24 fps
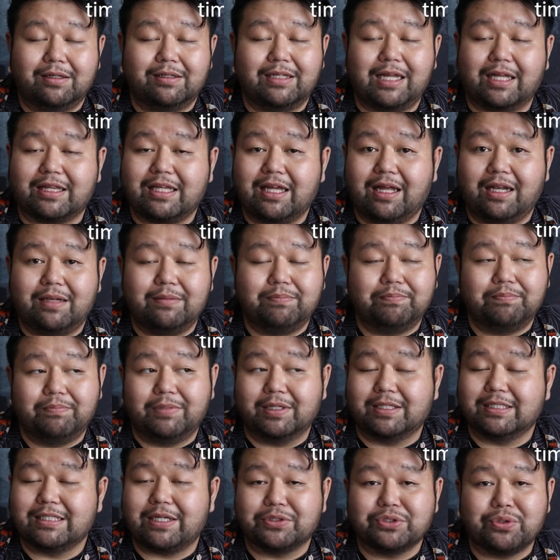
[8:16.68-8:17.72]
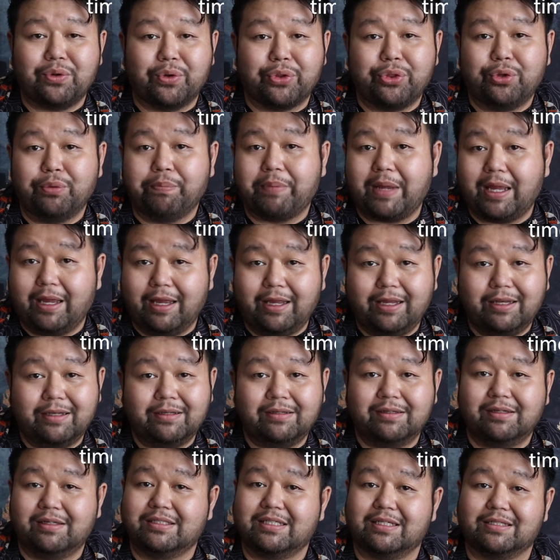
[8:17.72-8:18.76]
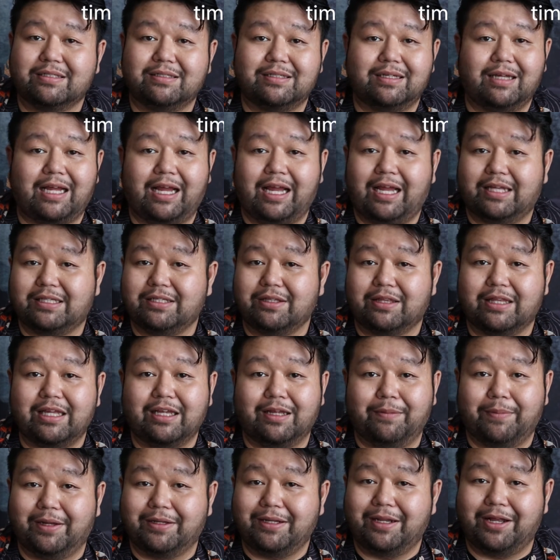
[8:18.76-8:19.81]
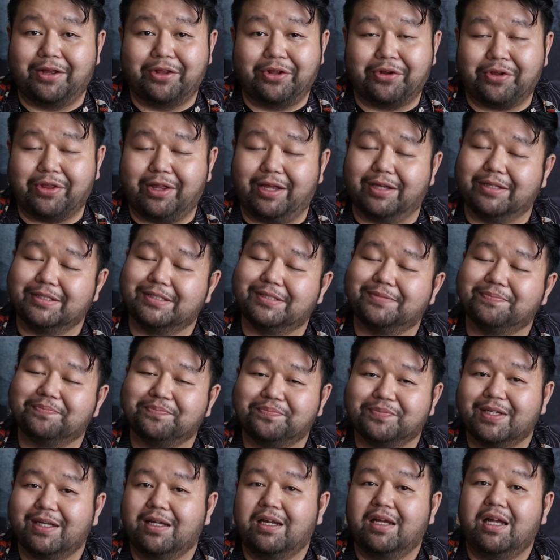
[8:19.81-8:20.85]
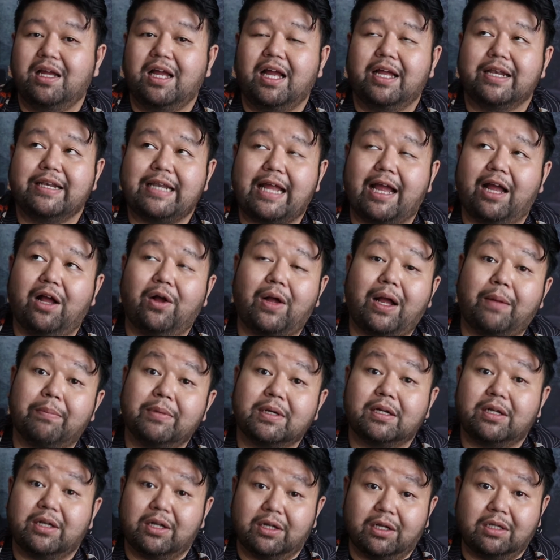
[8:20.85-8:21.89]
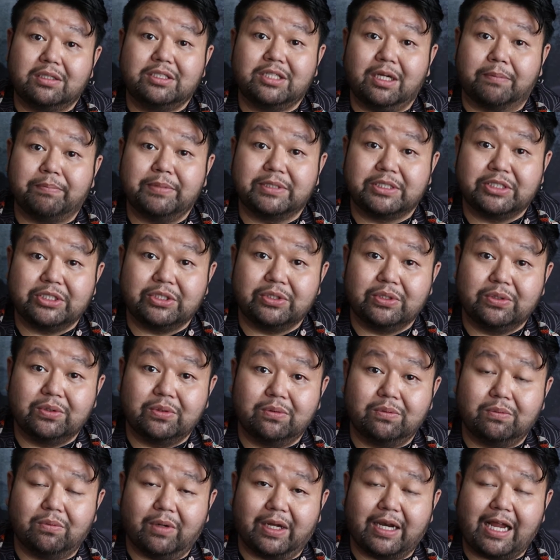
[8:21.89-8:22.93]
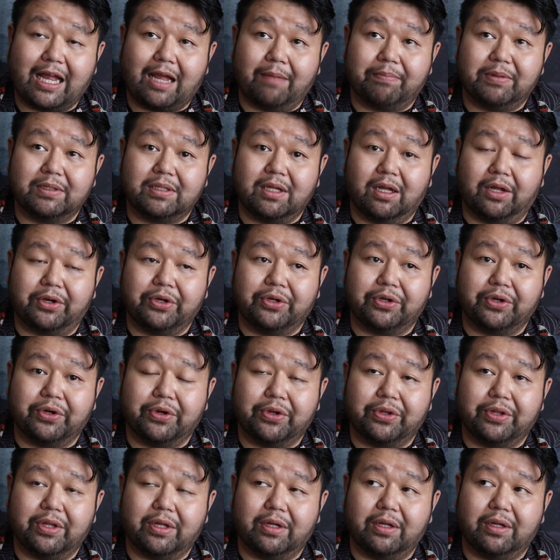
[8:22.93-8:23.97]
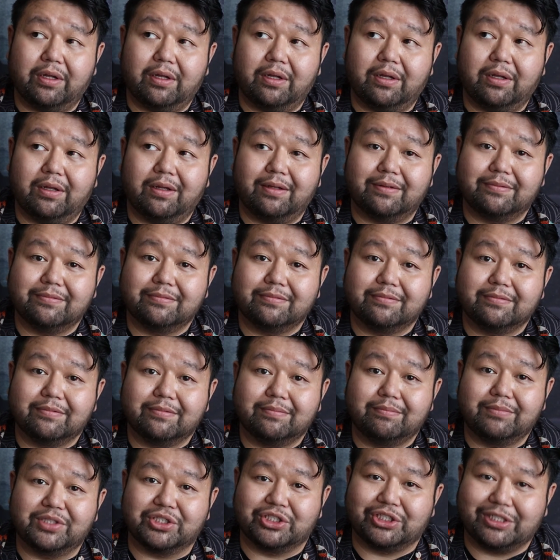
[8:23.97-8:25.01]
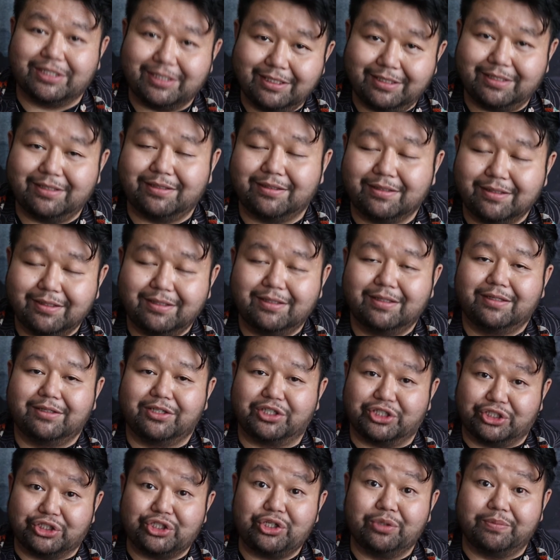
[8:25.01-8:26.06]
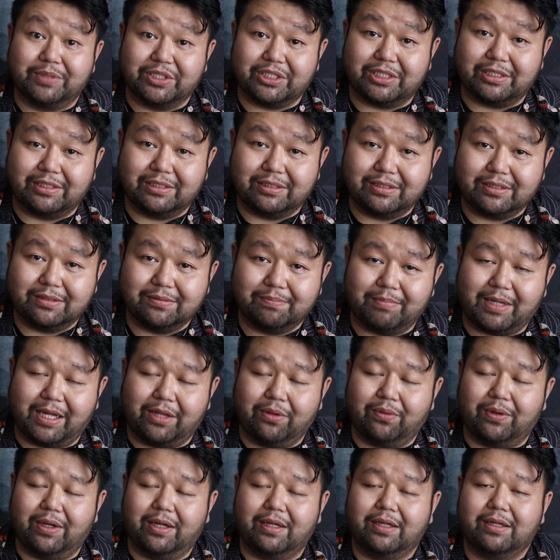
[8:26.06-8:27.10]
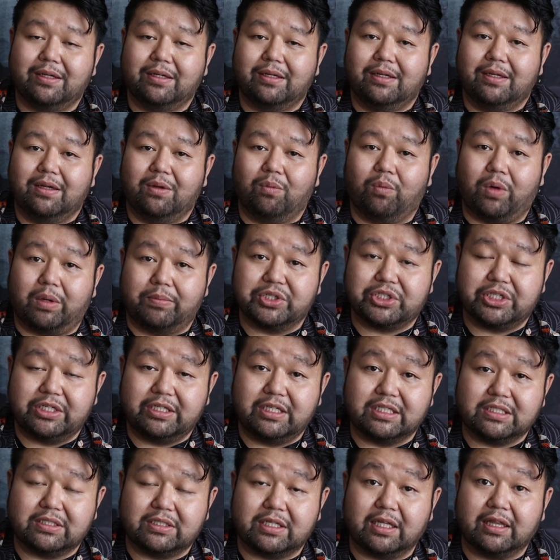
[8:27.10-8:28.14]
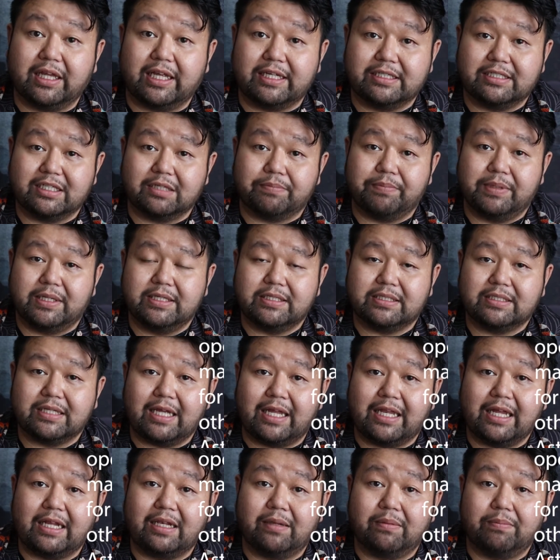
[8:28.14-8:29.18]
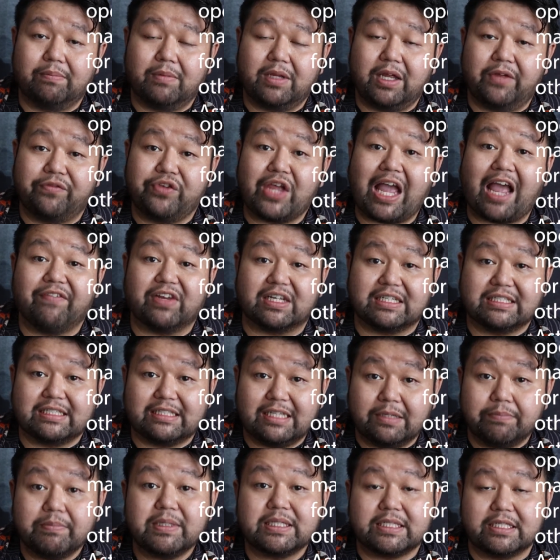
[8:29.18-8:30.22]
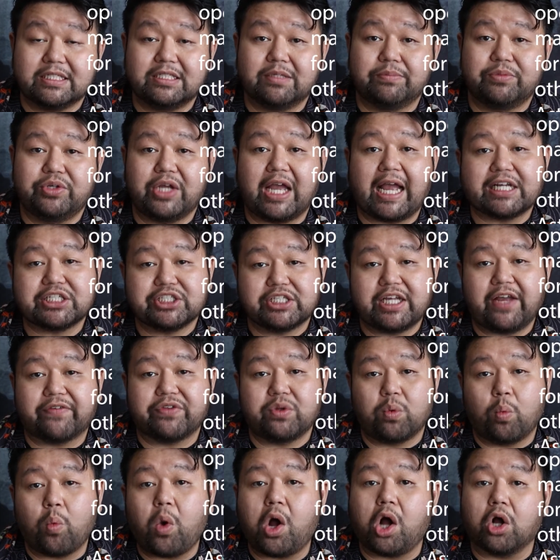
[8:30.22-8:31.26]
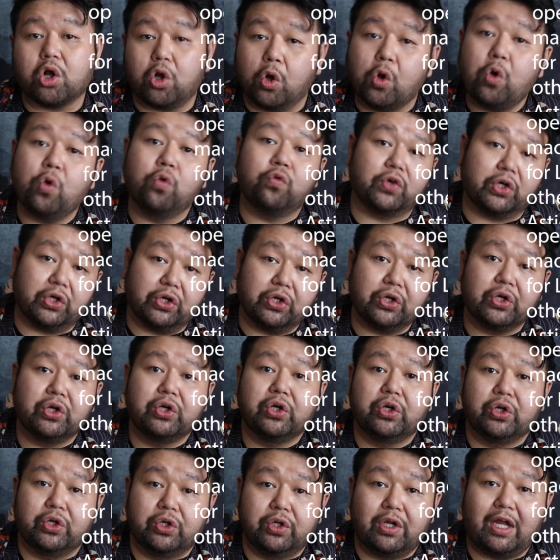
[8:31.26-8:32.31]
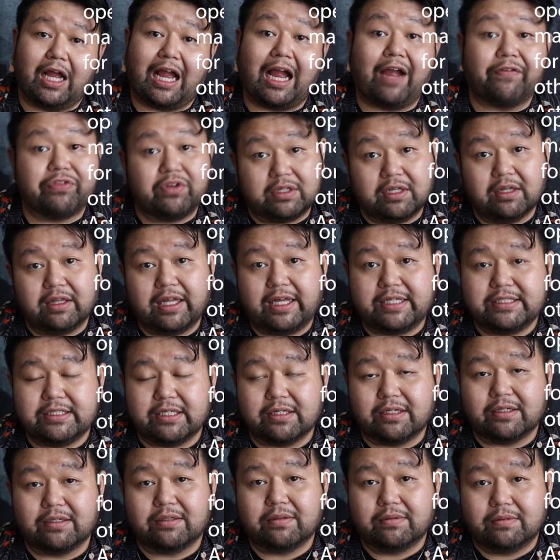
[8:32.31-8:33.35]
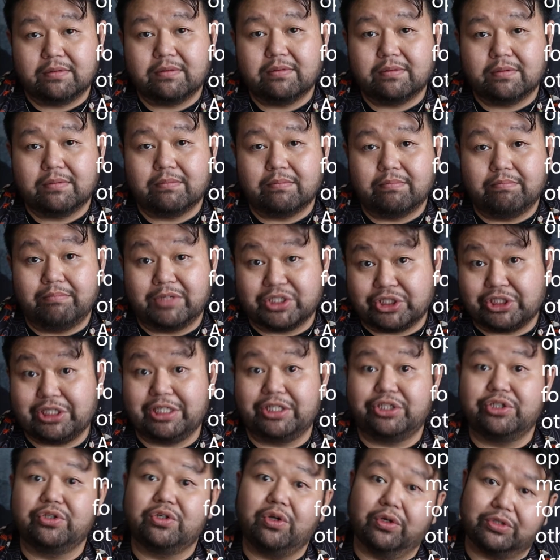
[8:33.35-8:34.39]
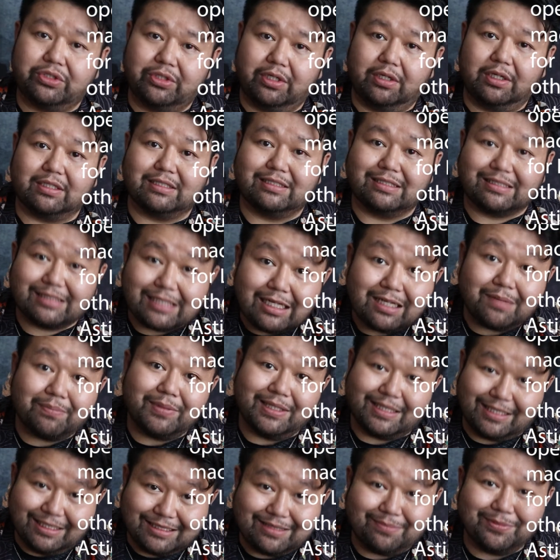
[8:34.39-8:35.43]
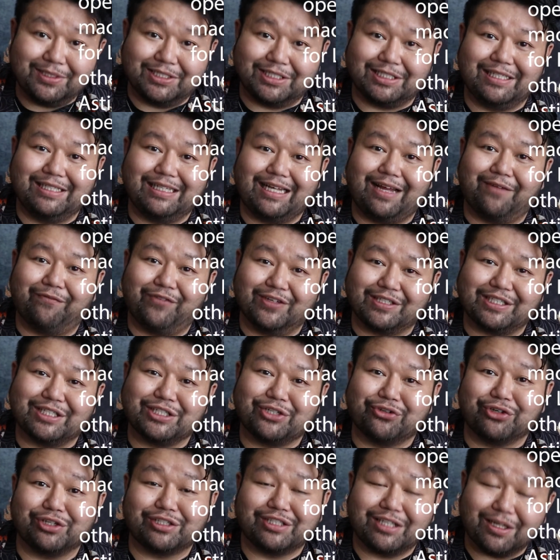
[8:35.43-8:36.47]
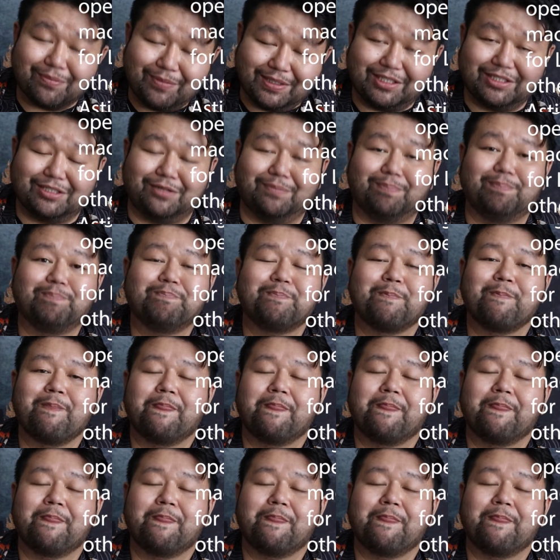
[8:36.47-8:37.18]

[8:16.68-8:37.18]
Not that because I was going through pain, it's just I had to think about other things. Now, I'm going to jump into what happened under the machine. There's two machines, by the way. One machine is the LASIK piece, and then if you have astigmatism, you actually have to walk over after the LASIK machine. You go to the astigmatism machine that fixes your astigmatism.